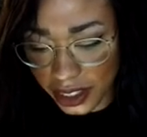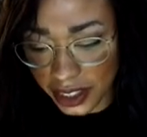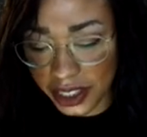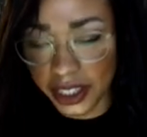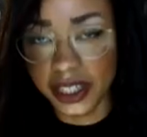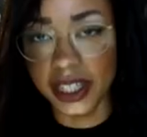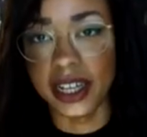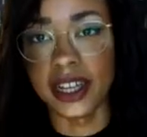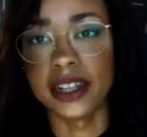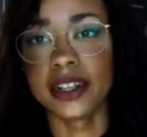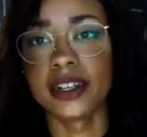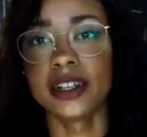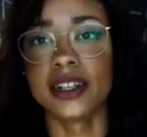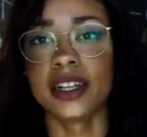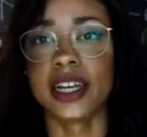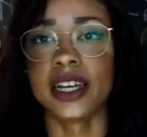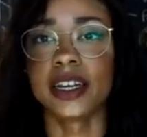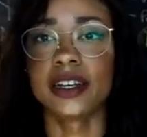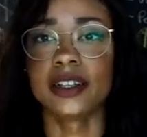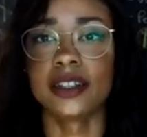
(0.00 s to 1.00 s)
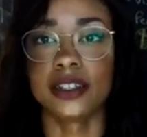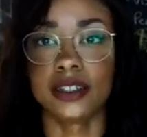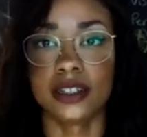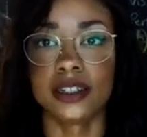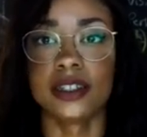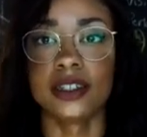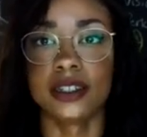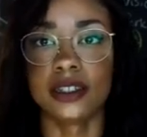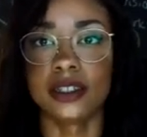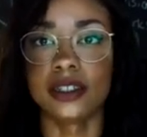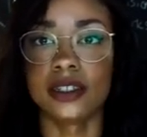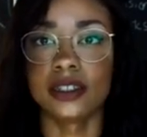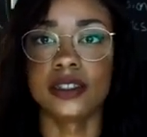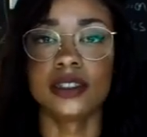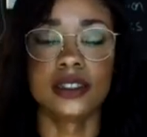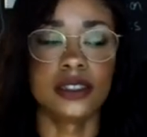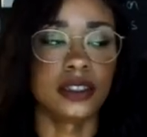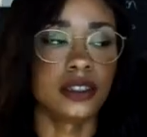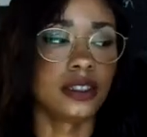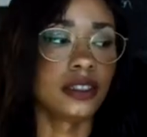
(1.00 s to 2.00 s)
then like the the
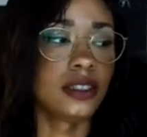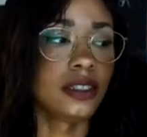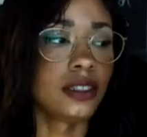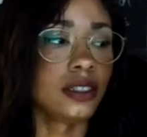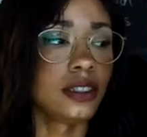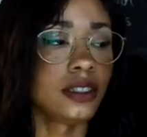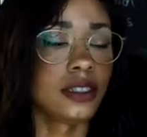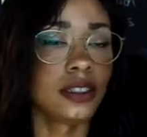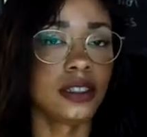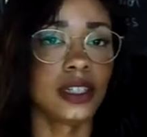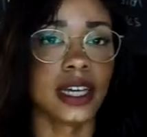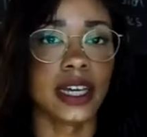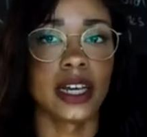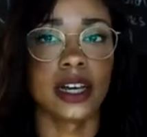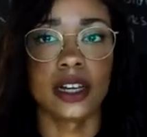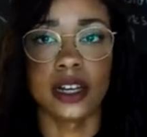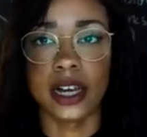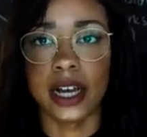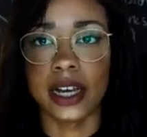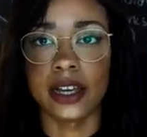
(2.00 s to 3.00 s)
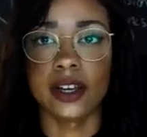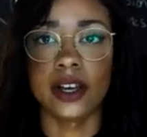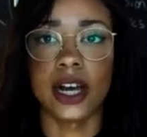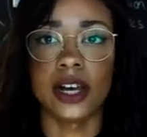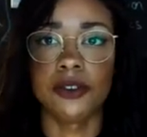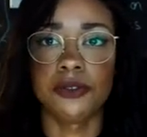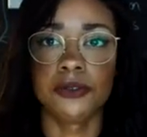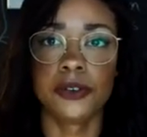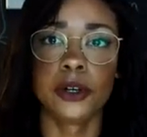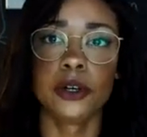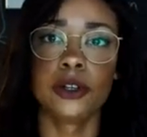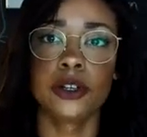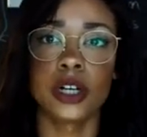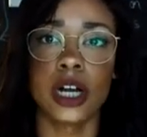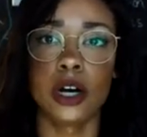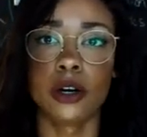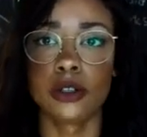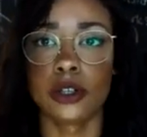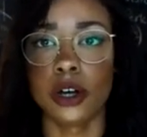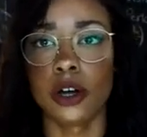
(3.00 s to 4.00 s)
the the like i i filter
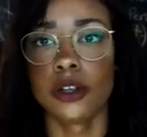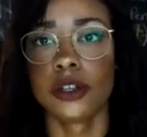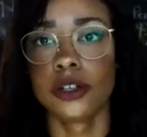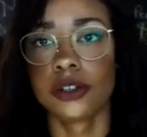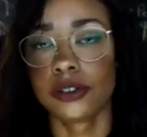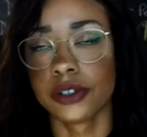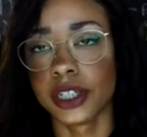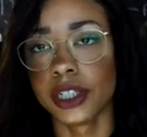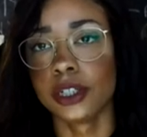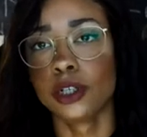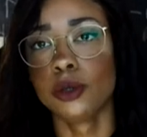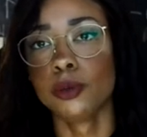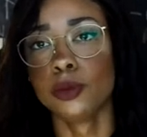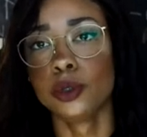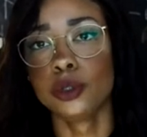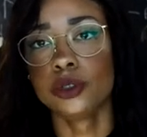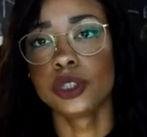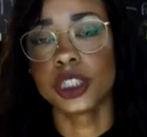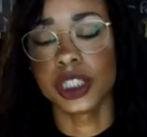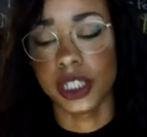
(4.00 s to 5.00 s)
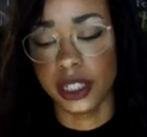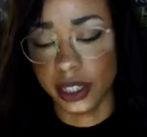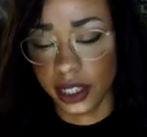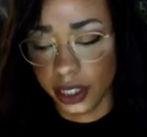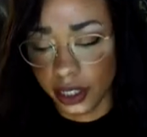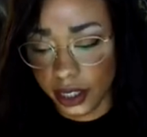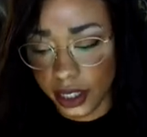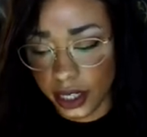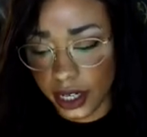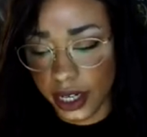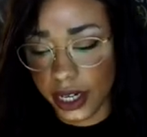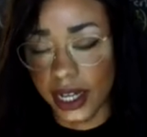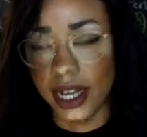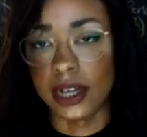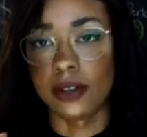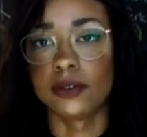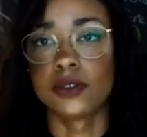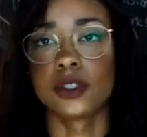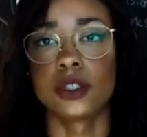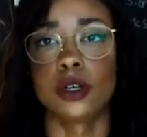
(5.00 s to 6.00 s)
out all the credo bullshit and then i
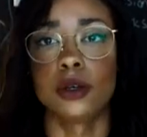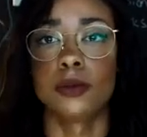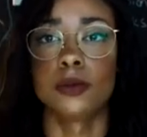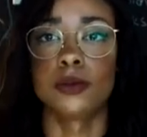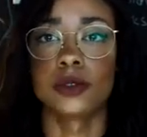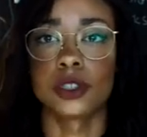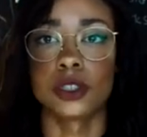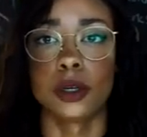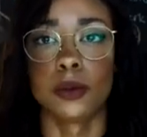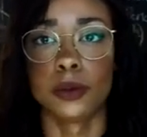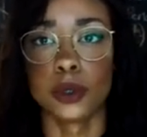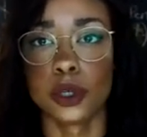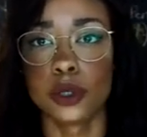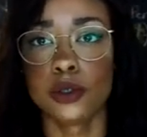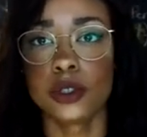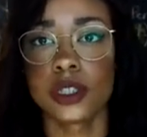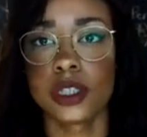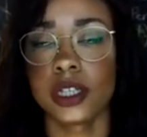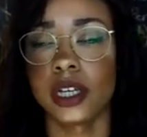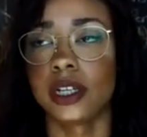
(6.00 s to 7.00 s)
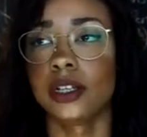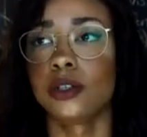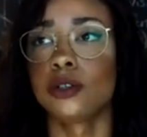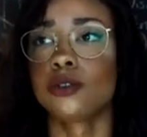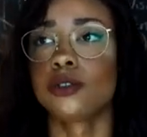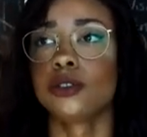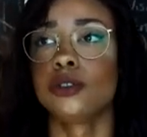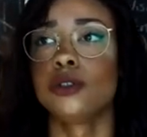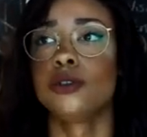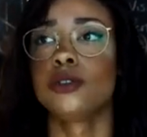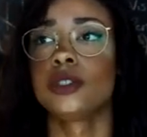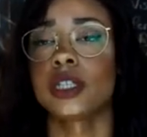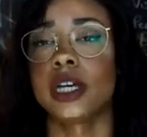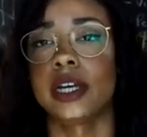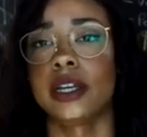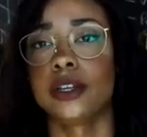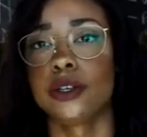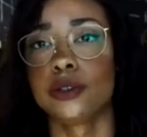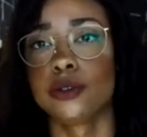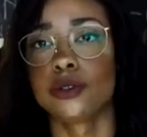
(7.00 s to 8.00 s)
have some some notes and those notes
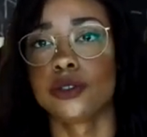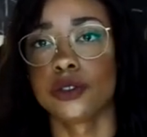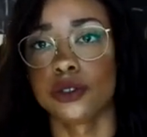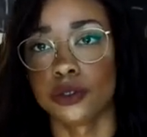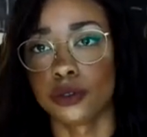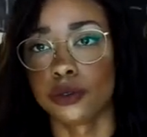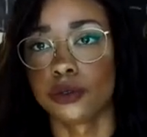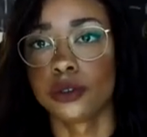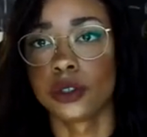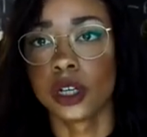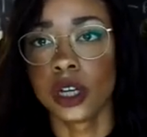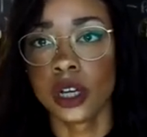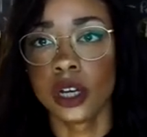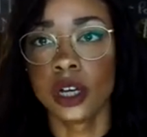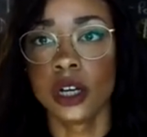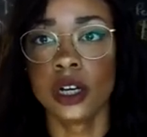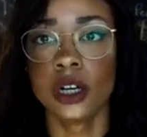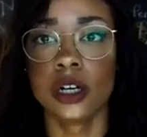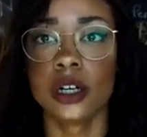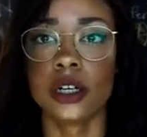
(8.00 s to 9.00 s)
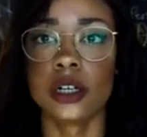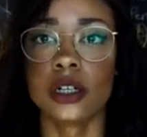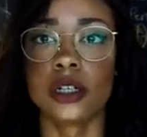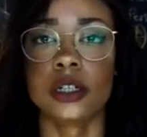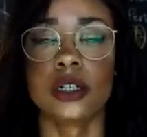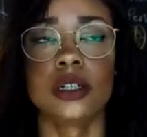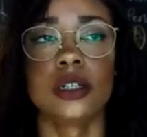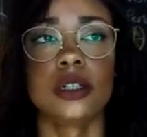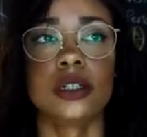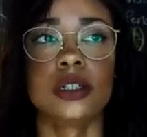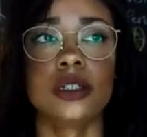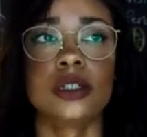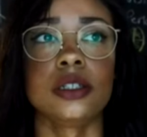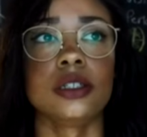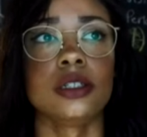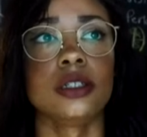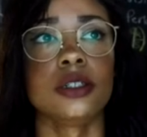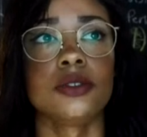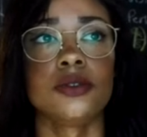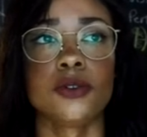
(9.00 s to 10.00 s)
i use to uh,
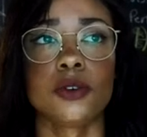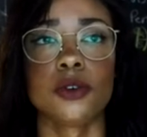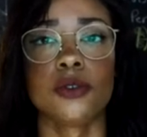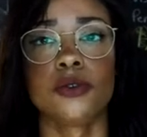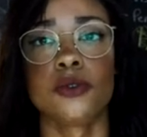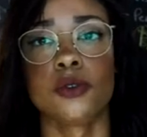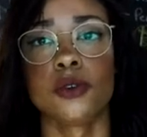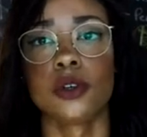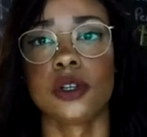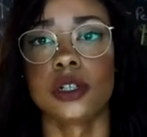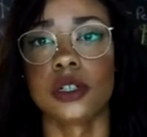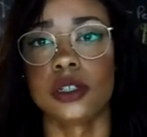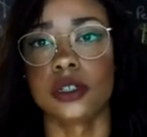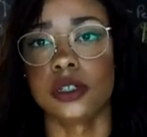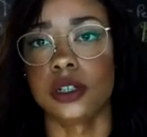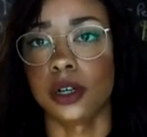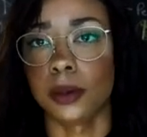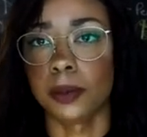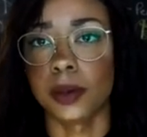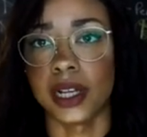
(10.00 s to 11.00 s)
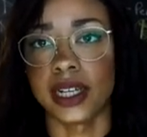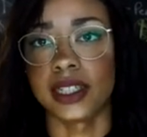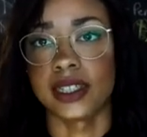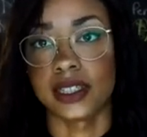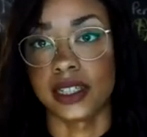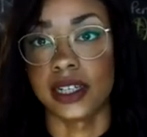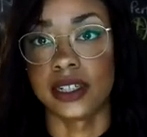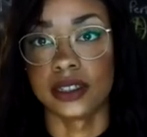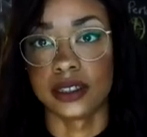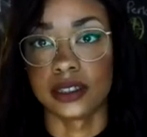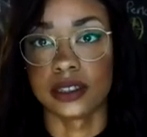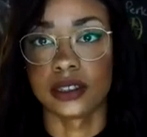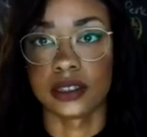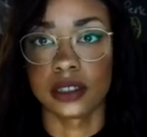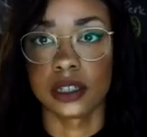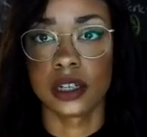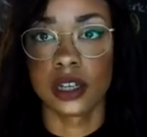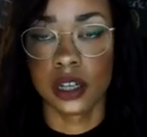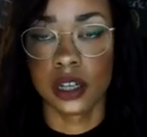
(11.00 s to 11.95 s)
uh, for for uh, applied science.